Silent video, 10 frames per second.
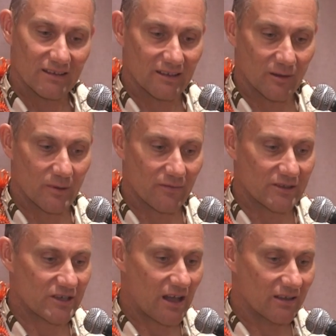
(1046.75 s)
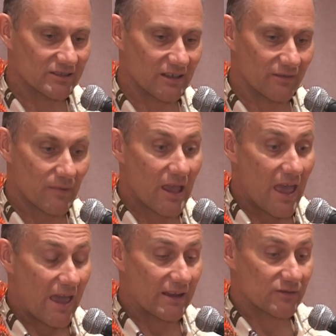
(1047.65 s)
A little bit of a challenge there.
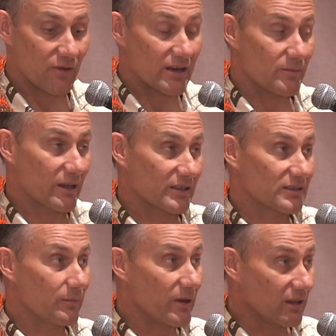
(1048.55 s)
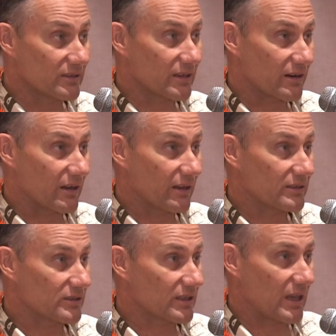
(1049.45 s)
And it's funny because the military
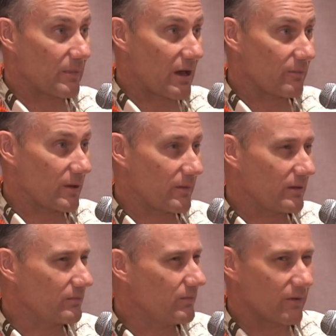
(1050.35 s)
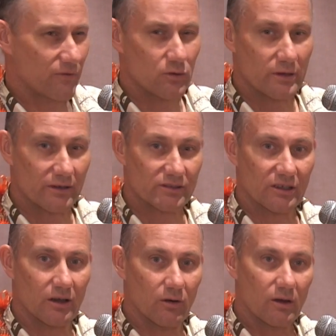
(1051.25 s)
just came out maybe a few years
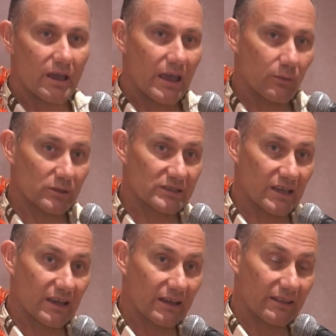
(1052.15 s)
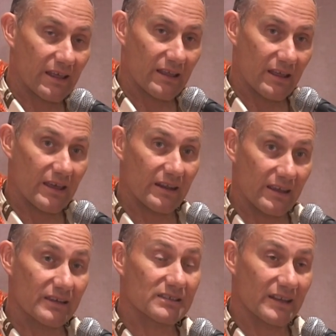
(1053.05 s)
ago and was saying that it
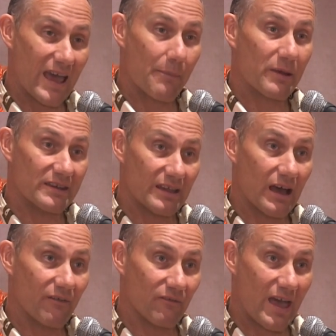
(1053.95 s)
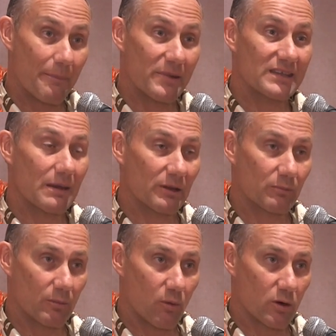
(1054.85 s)
is an epidemic
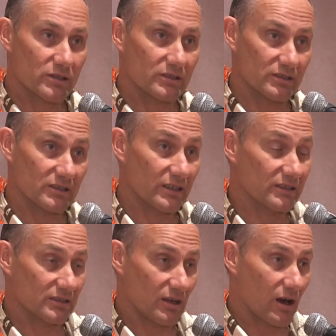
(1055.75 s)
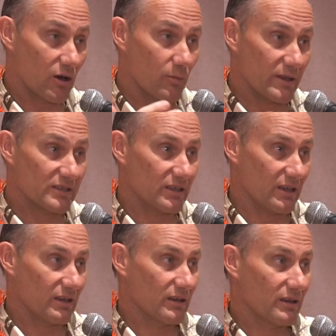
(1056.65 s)
proportions is our obesity